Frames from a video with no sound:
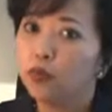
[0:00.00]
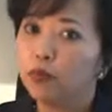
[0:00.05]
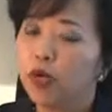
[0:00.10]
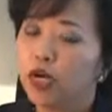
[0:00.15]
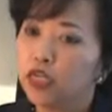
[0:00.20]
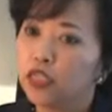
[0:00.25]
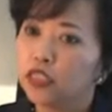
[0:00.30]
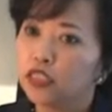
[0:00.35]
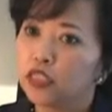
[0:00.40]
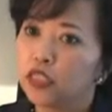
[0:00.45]
the
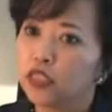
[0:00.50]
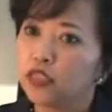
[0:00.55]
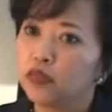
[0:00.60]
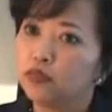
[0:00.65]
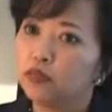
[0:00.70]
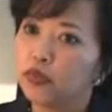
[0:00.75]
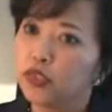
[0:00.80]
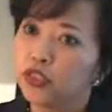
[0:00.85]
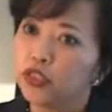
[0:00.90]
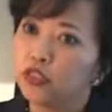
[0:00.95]
bus and
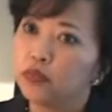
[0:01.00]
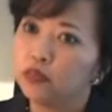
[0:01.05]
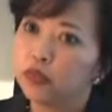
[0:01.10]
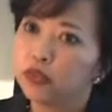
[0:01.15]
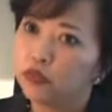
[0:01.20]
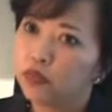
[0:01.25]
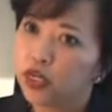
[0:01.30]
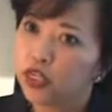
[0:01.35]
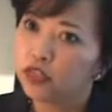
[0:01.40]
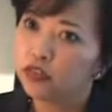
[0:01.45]
then putting them
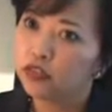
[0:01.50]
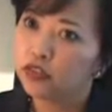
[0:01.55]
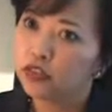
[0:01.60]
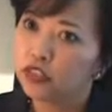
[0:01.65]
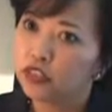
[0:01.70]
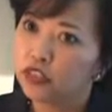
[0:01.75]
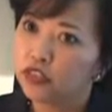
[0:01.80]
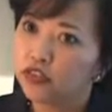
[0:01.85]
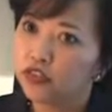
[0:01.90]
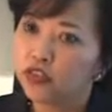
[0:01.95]
in the right
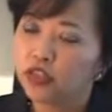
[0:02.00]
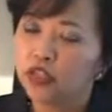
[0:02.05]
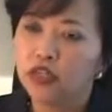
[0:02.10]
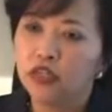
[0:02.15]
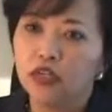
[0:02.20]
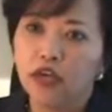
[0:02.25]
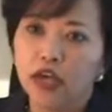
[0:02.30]
seats,